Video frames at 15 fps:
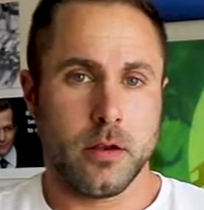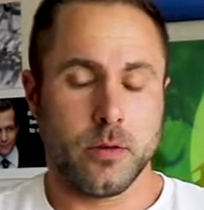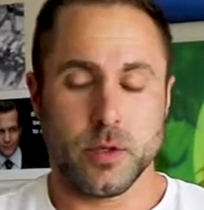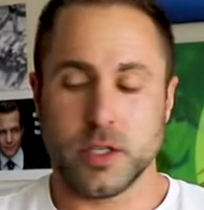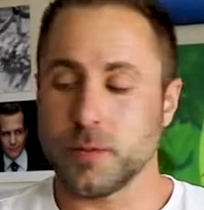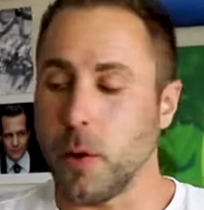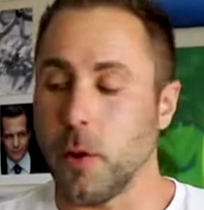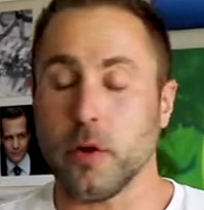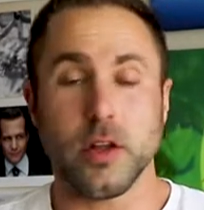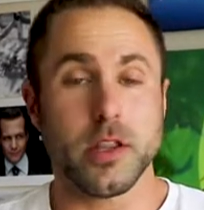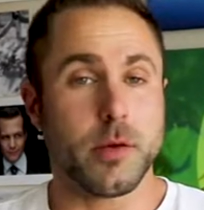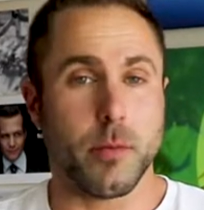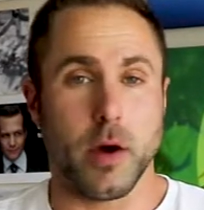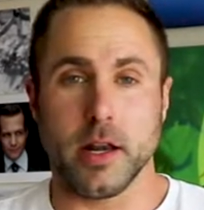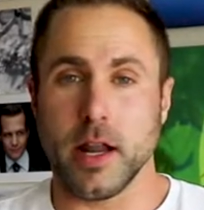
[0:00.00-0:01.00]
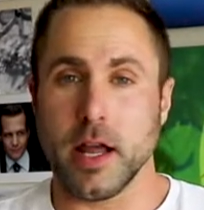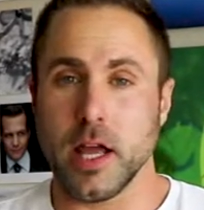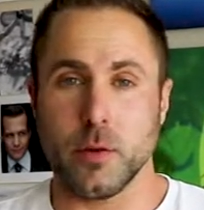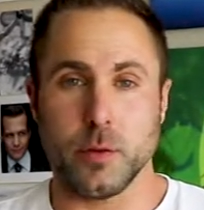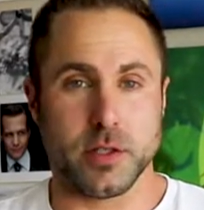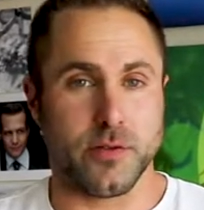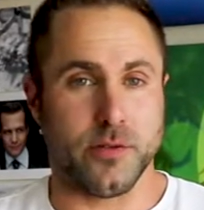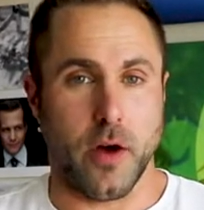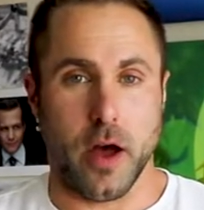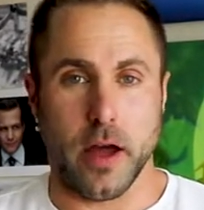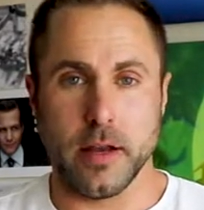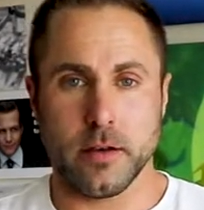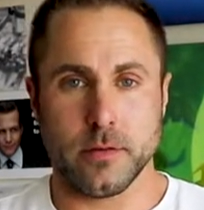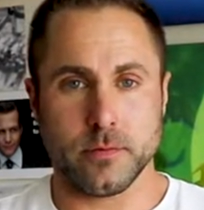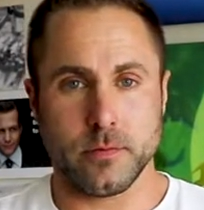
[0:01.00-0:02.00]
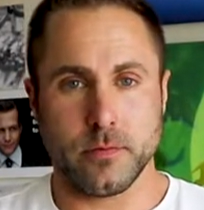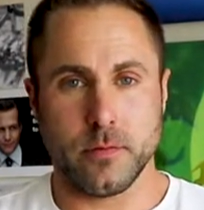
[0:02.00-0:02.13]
We spoke on the Monday, he was fine.